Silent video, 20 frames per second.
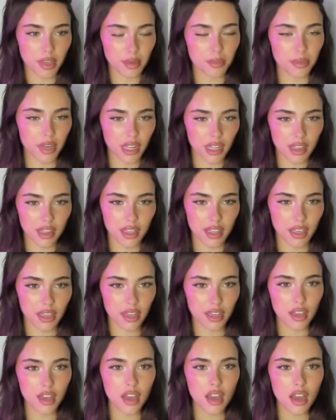but I
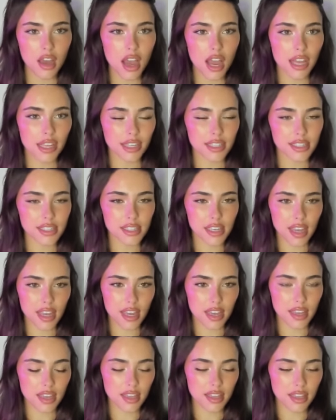think I can
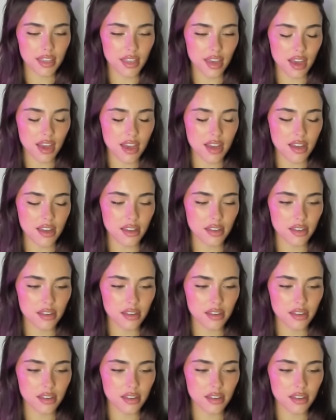say that